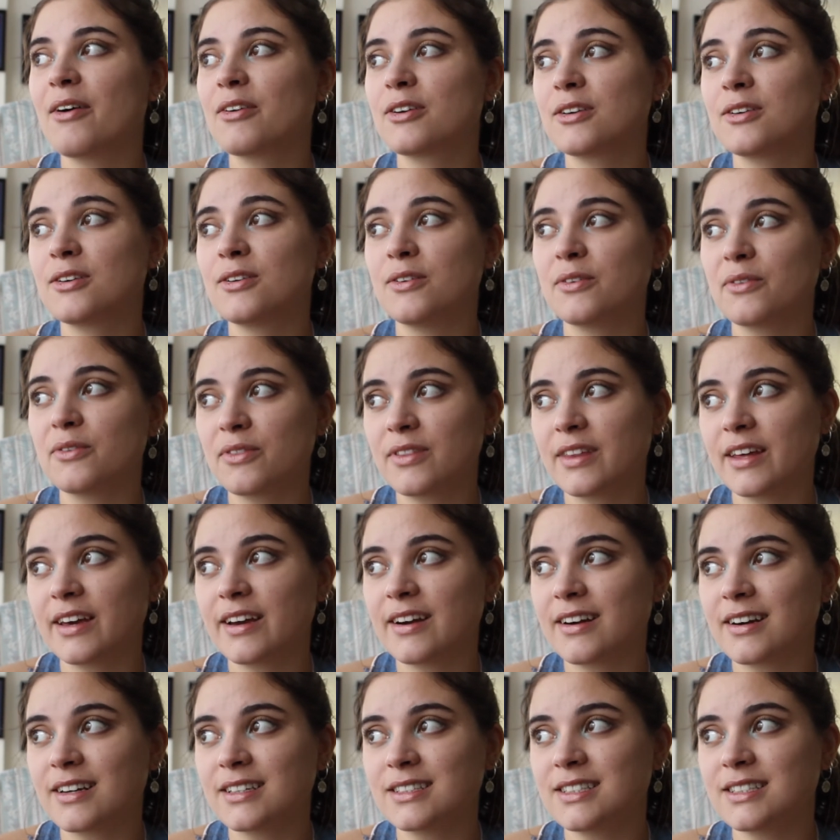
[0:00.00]
cute they
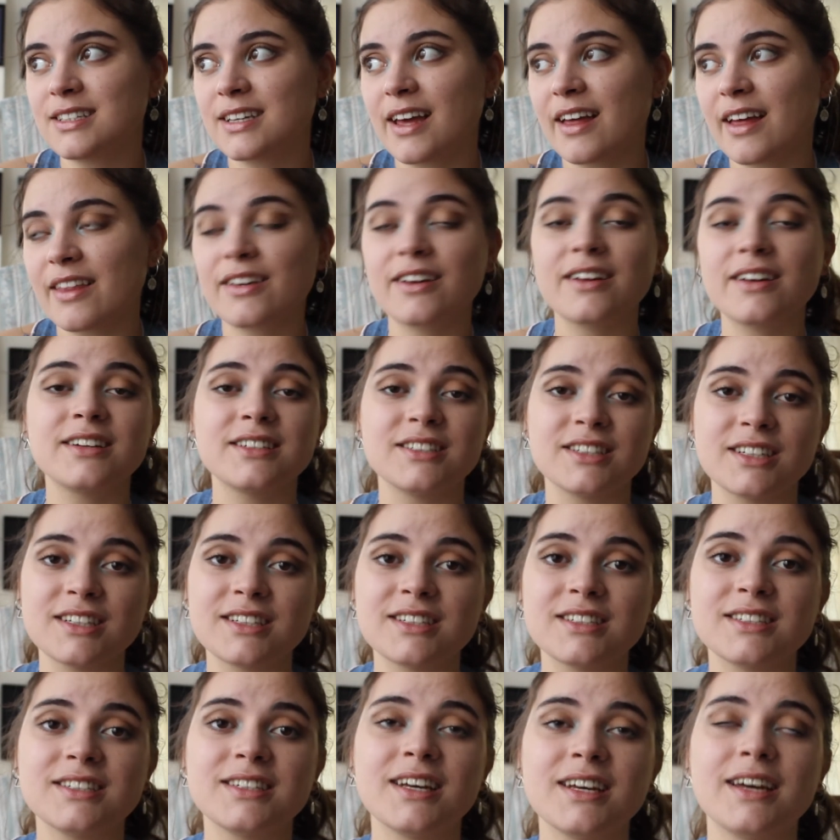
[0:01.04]
are together,
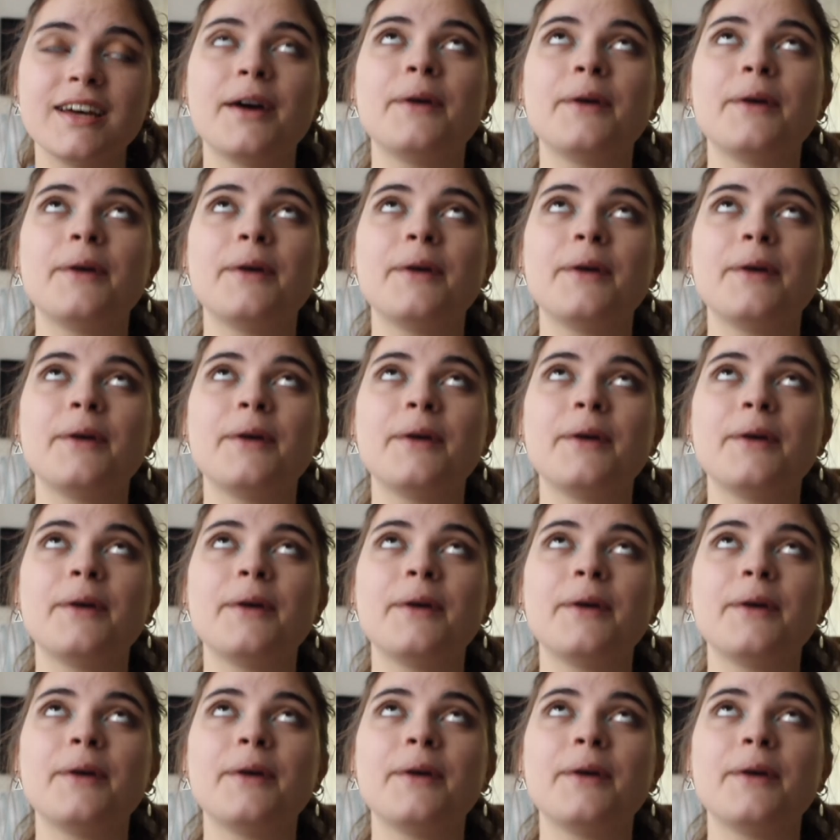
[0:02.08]
just...